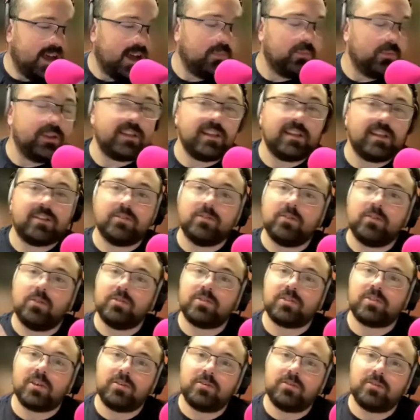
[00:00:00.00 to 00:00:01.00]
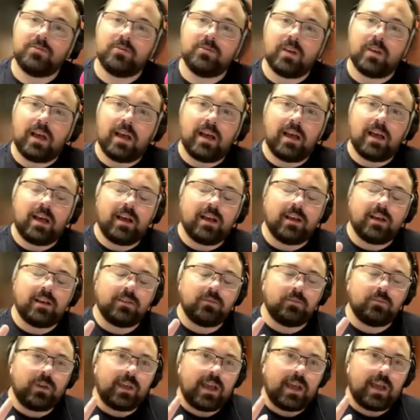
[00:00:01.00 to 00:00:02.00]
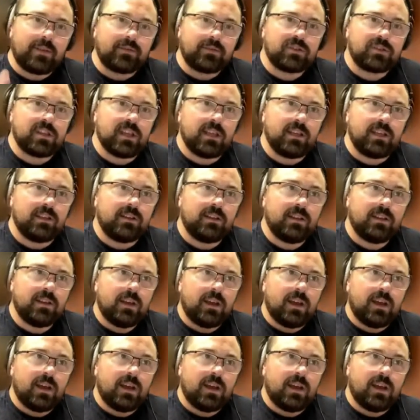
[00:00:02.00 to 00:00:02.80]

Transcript: And we did also. We have seen